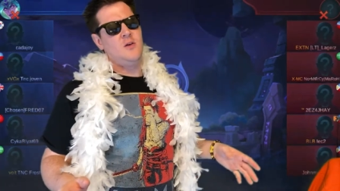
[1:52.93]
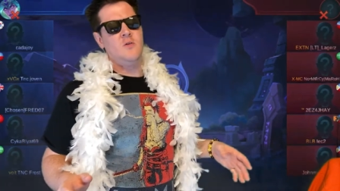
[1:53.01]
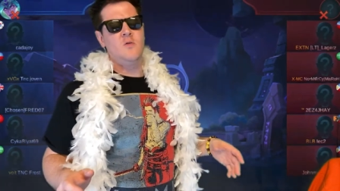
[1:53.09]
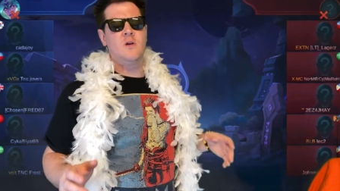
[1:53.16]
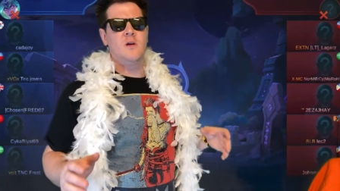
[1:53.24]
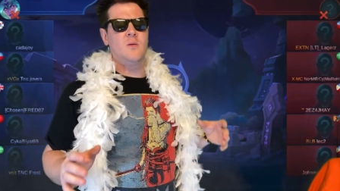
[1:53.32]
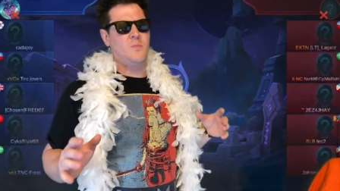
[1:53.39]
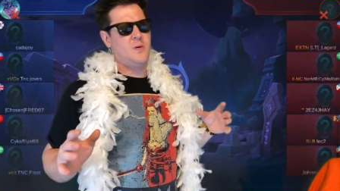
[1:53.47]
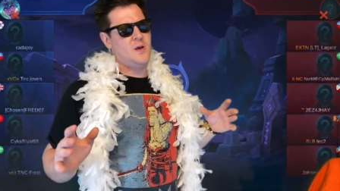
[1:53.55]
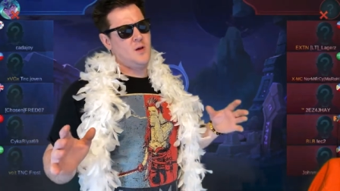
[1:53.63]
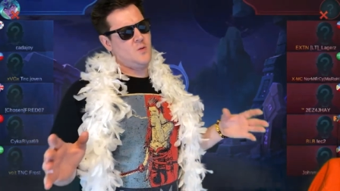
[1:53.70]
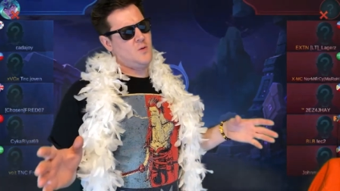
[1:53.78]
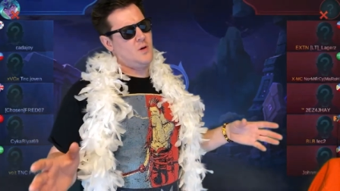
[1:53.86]
You can
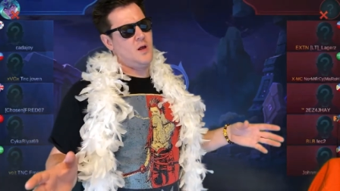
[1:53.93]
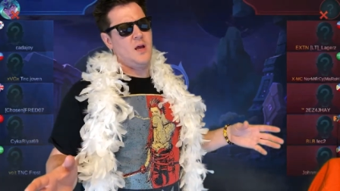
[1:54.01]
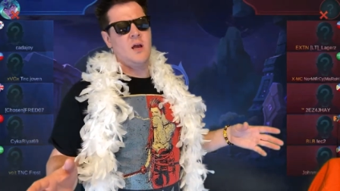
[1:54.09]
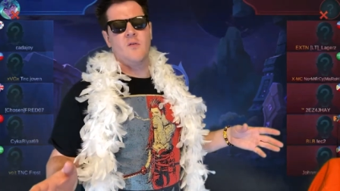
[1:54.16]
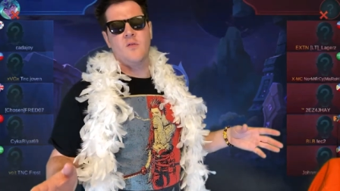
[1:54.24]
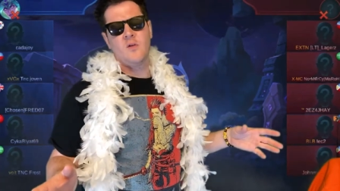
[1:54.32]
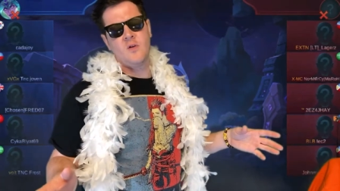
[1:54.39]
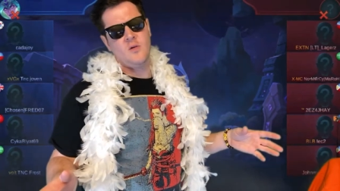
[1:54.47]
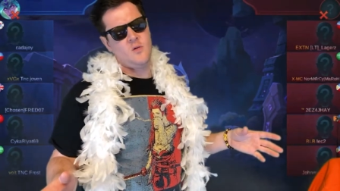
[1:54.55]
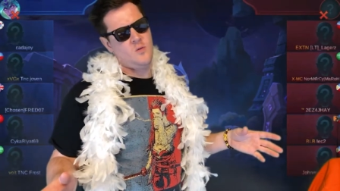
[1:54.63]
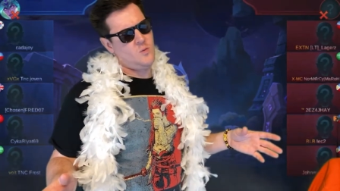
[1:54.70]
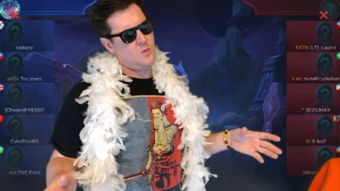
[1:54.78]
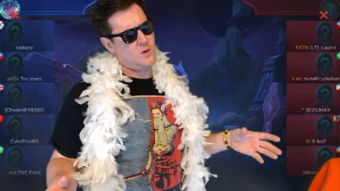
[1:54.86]
pick whatever
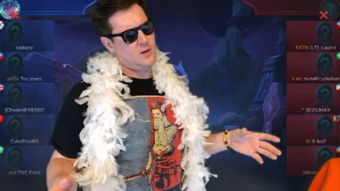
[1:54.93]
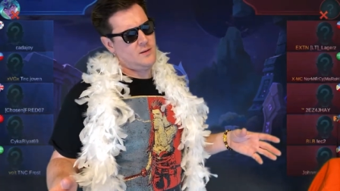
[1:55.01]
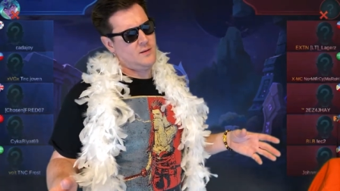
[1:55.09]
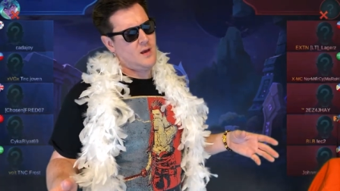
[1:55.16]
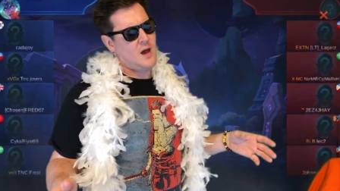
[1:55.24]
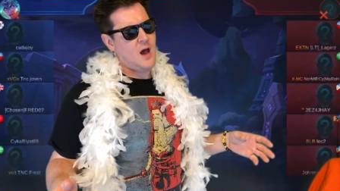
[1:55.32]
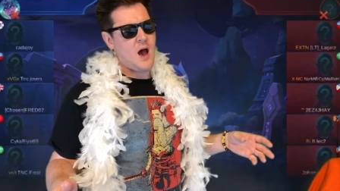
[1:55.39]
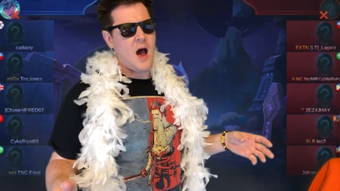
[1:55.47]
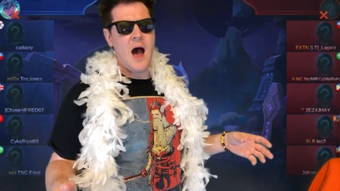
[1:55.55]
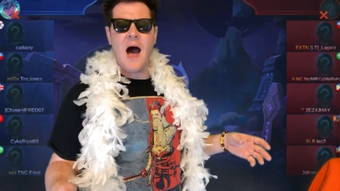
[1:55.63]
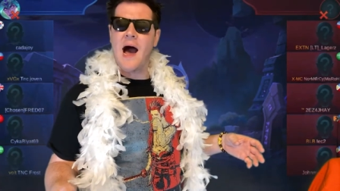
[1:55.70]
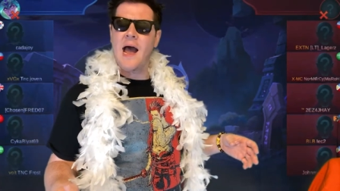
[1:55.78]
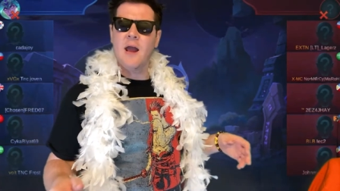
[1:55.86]
you want.
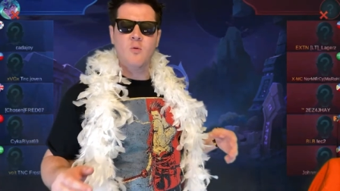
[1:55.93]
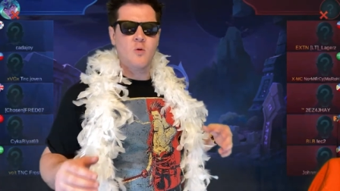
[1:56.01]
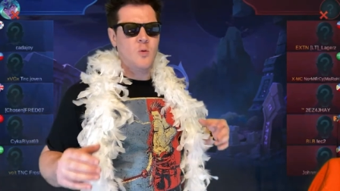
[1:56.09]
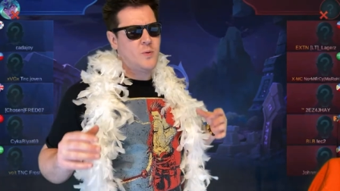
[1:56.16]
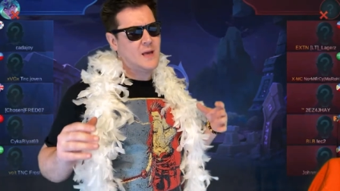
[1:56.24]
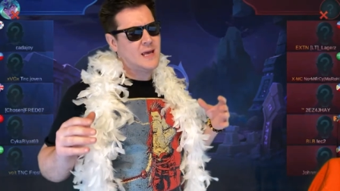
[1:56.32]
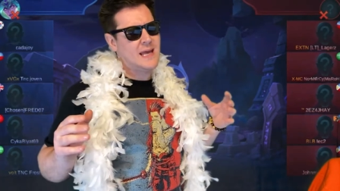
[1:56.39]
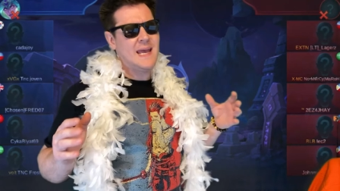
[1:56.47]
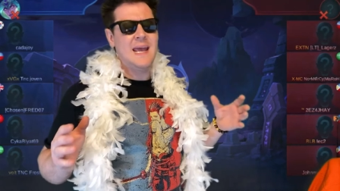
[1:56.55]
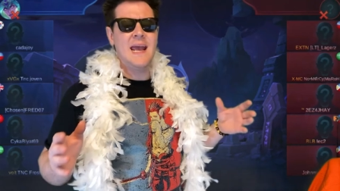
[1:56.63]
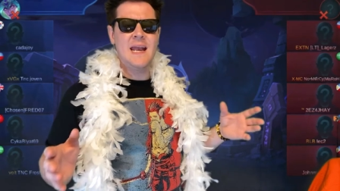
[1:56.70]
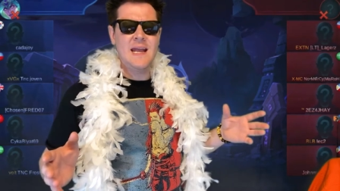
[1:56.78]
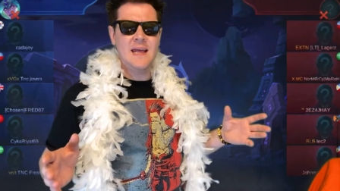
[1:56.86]
I will pick
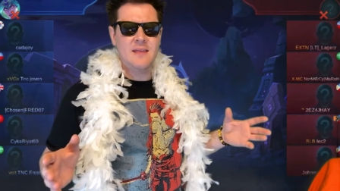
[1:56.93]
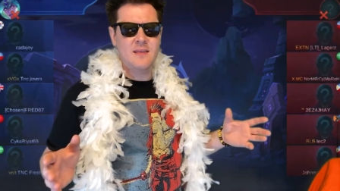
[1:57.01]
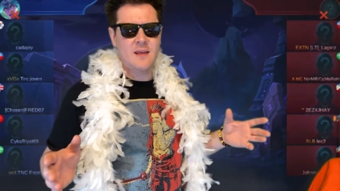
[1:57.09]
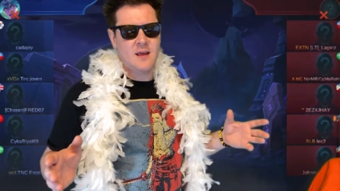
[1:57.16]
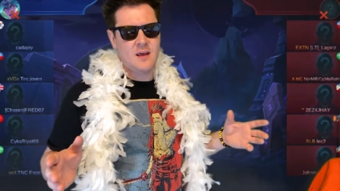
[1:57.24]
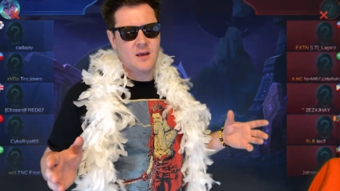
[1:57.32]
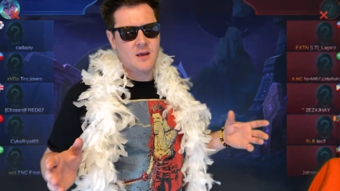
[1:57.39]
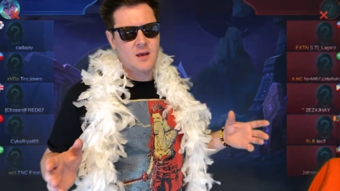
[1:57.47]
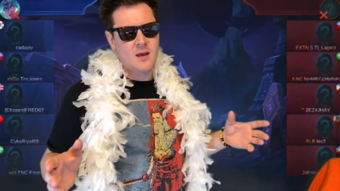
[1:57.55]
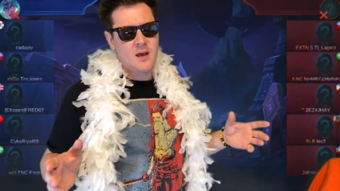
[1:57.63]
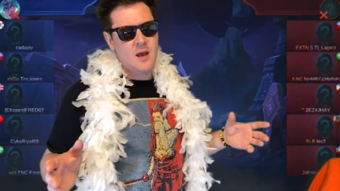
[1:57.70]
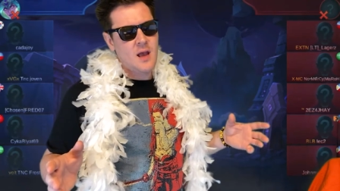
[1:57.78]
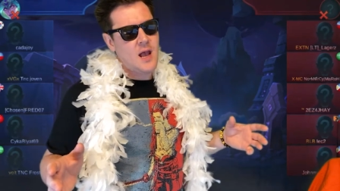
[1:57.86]
anything
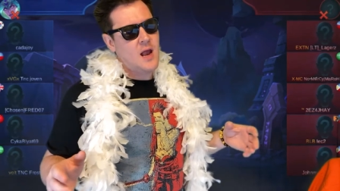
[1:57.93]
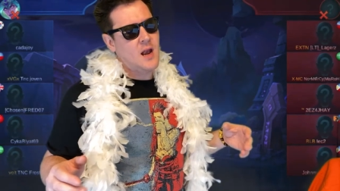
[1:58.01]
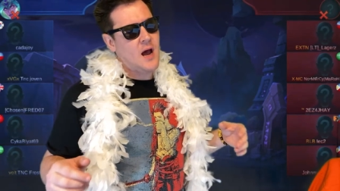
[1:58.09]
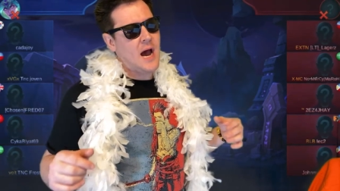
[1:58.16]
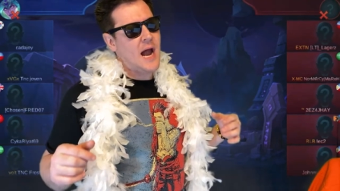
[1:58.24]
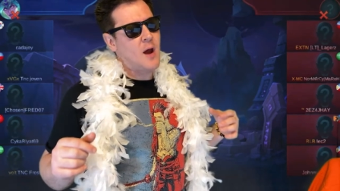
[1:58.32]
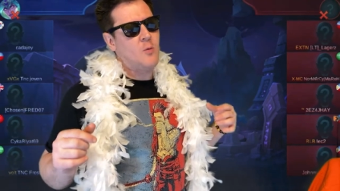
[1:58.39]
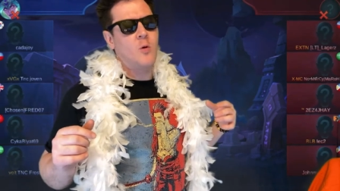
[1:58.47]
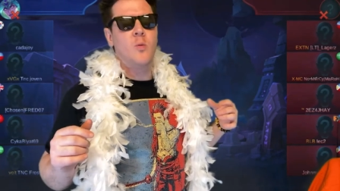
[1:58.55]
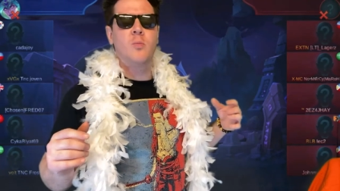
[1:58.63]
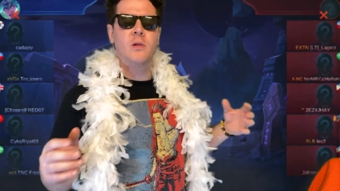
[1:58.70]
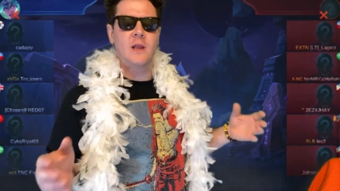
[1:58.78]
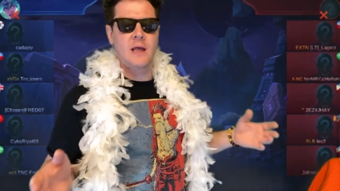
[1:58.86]
and I will
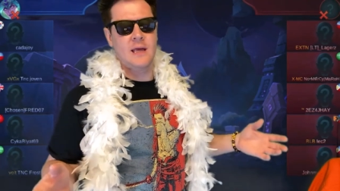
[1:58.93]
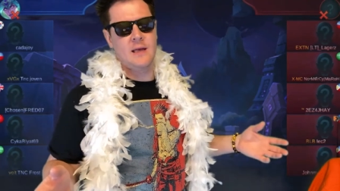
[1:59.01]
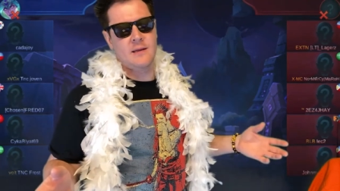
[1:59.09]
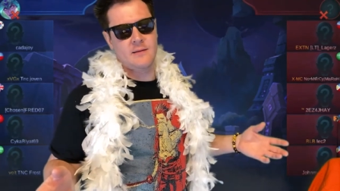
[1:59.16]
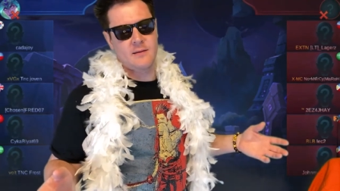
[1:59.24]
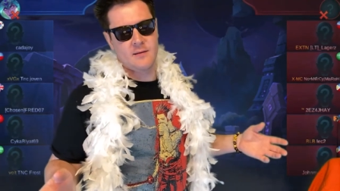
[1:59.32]
play it.